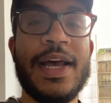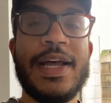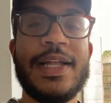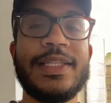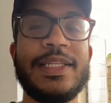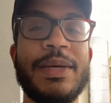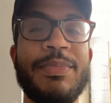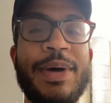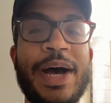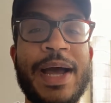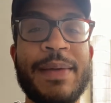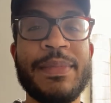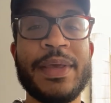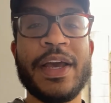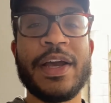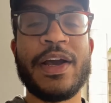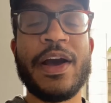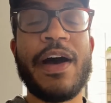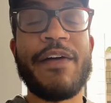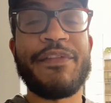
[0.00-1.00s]
to buy me a
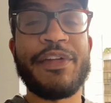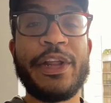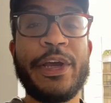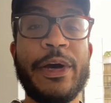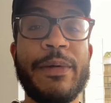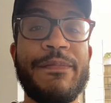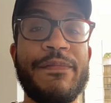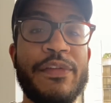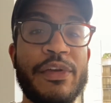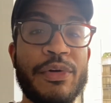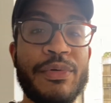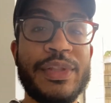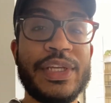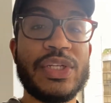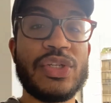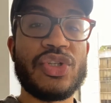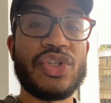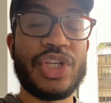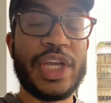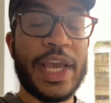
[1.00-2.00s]
coffee to help fuel
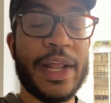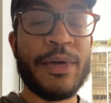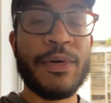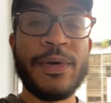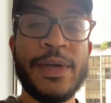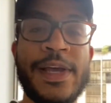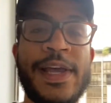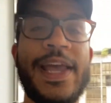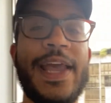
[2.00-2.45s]
this channel.